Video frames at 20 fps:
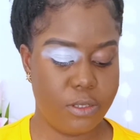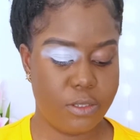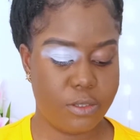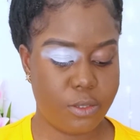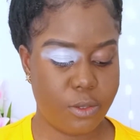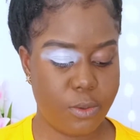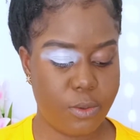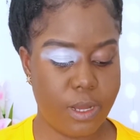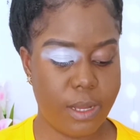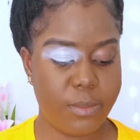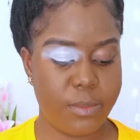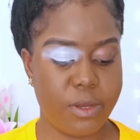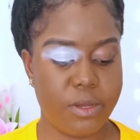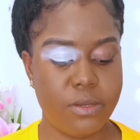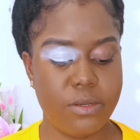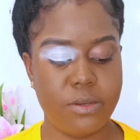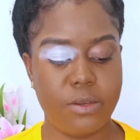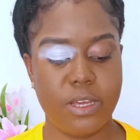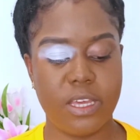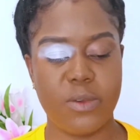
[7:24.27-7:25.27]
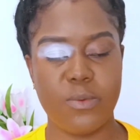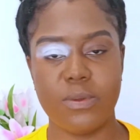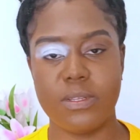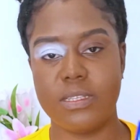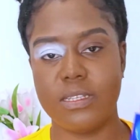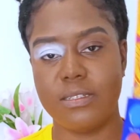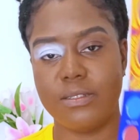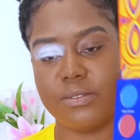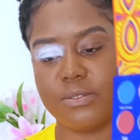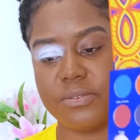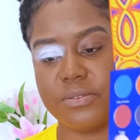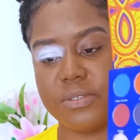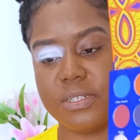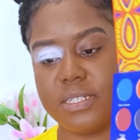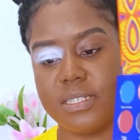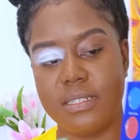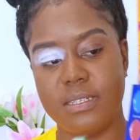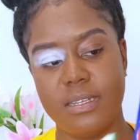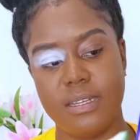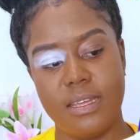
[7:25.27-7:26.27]
So I'm gonna go in with this
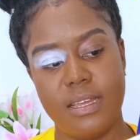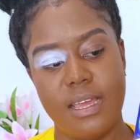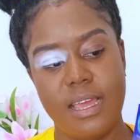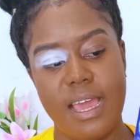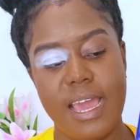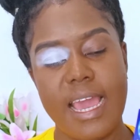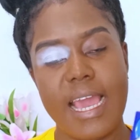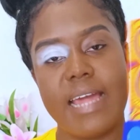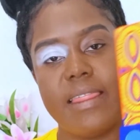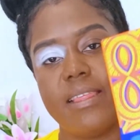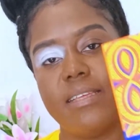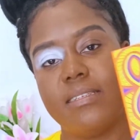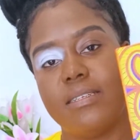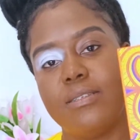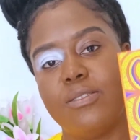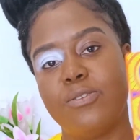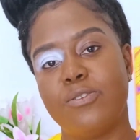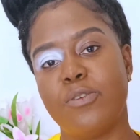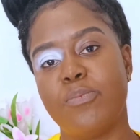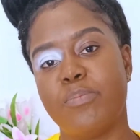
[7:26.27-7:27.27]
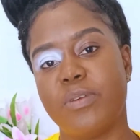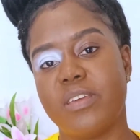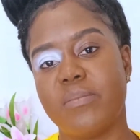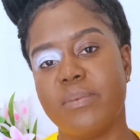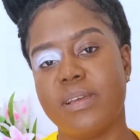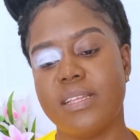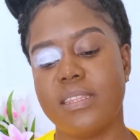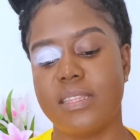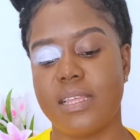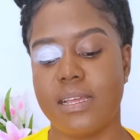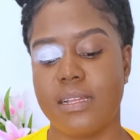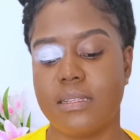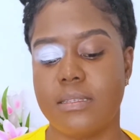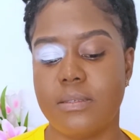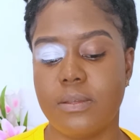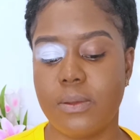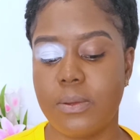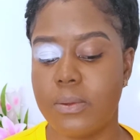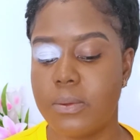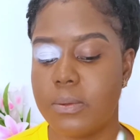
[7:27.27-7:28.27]
green, and this is so pigmented,
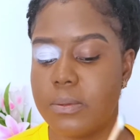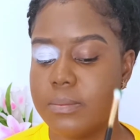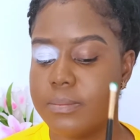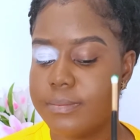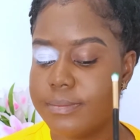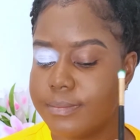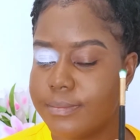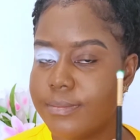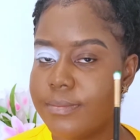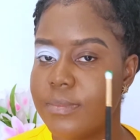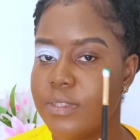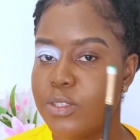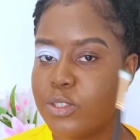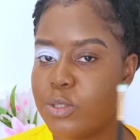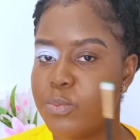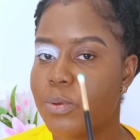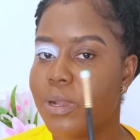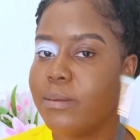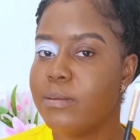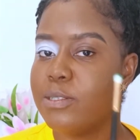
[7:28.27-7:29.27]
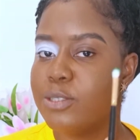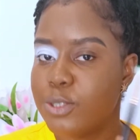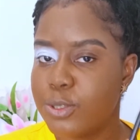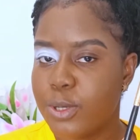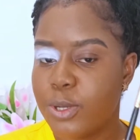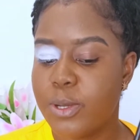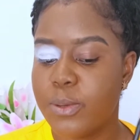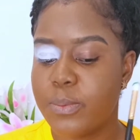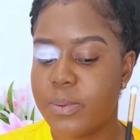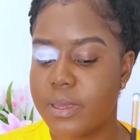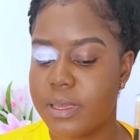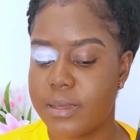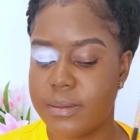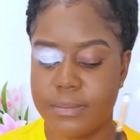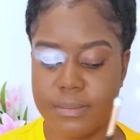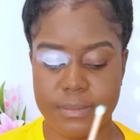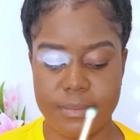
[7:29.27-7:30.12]
so it's probably show up here.